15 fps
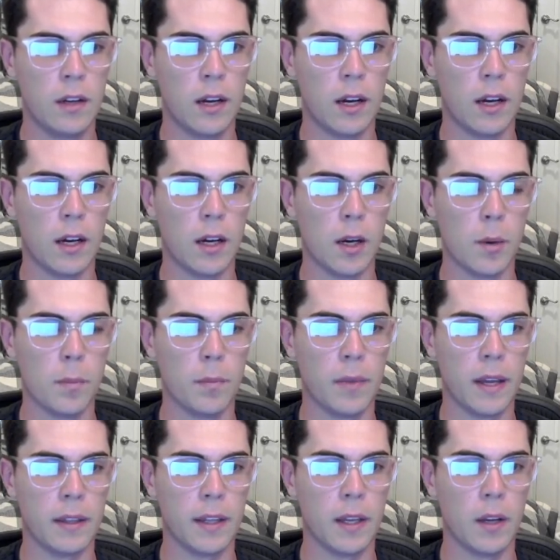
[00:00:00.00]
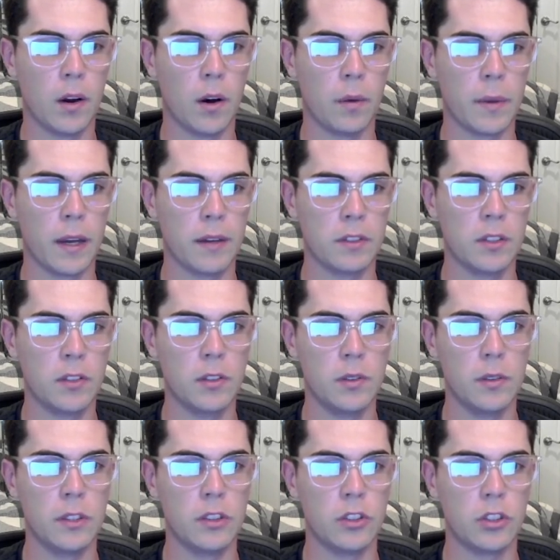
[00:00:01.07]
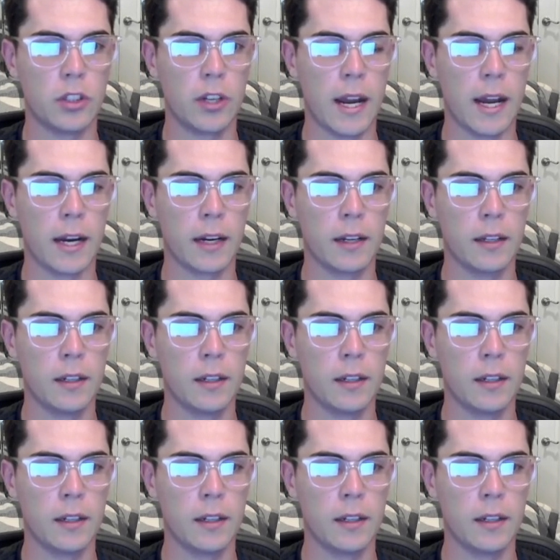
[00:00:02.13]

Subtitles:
and then all we have to do is drag